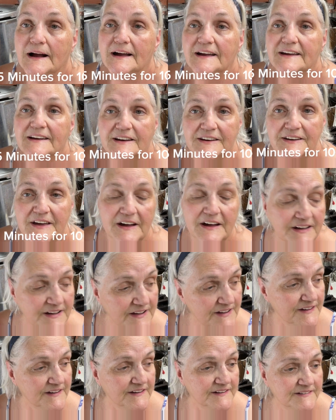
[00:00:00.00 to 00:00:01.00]
And
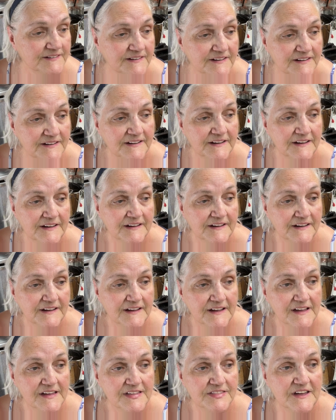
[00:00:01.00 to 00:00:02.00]

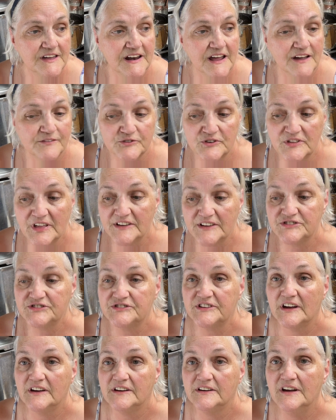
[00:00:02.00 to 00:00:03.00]
then after that's
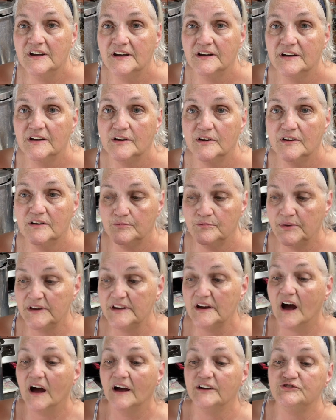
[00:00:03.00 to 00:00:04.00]
done,
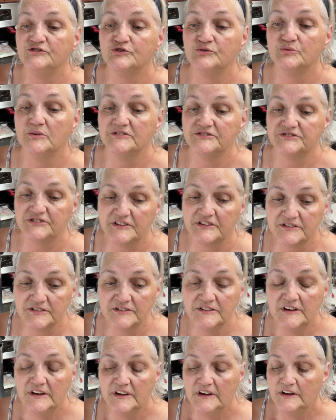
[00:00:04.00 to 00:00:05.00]
behind you is a
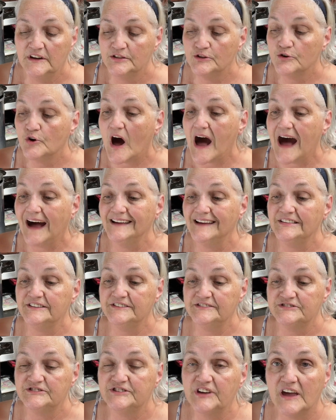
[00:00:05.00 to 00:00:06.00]
little
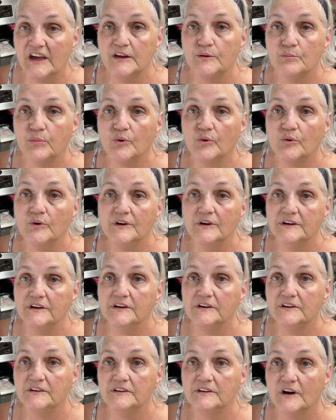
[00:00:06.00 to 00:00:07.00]
island table,
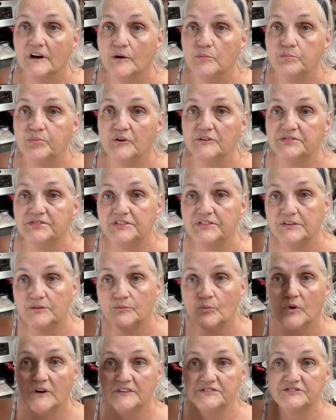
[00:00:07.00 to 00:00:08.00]
and I'll put the
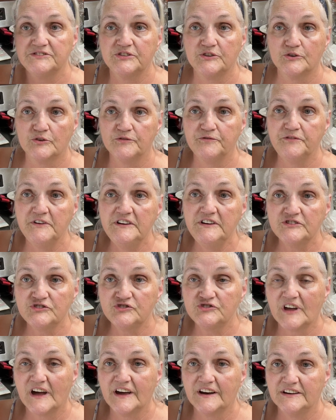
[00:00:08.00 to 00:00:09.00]
ones that are
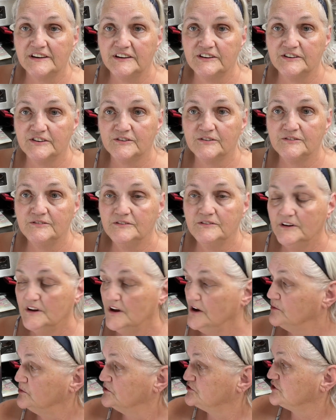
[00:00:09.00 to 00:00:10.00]
finished out of here,
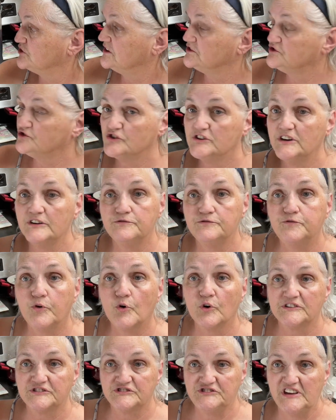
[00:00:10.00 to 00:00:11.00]
which I should get
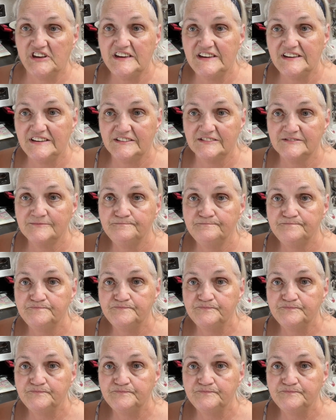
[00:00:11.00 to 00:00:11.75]
14,